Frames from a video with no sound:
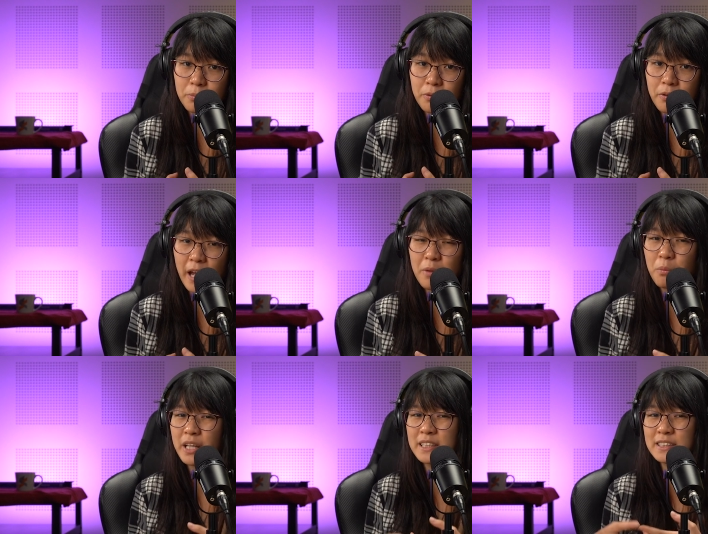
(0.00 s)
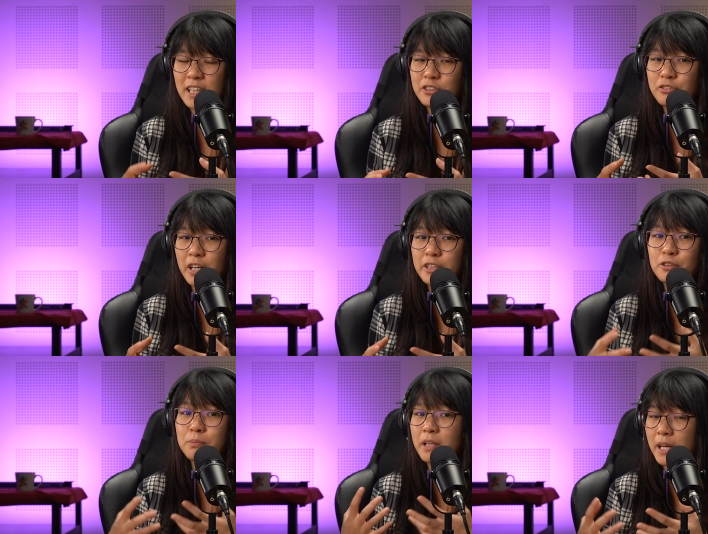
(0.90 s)
Pro and when I start trying
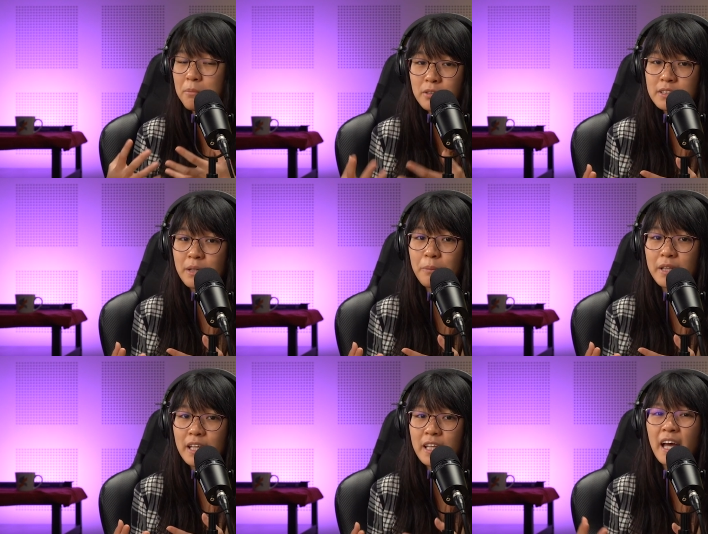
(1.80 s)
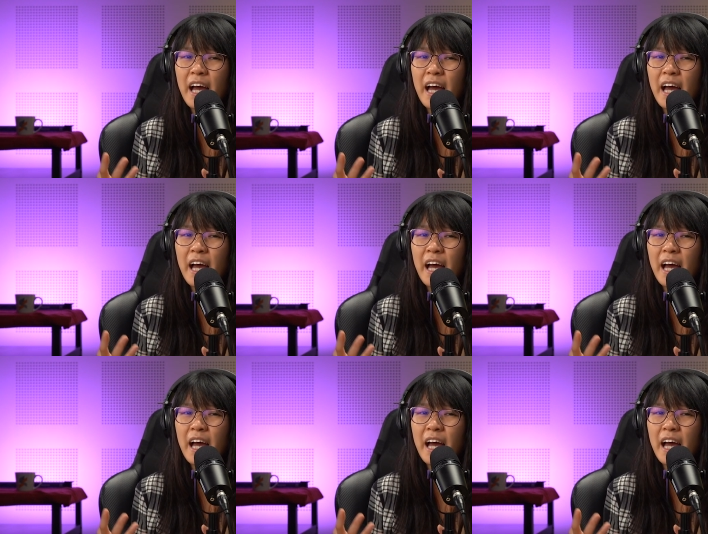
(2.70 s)
to play music with it,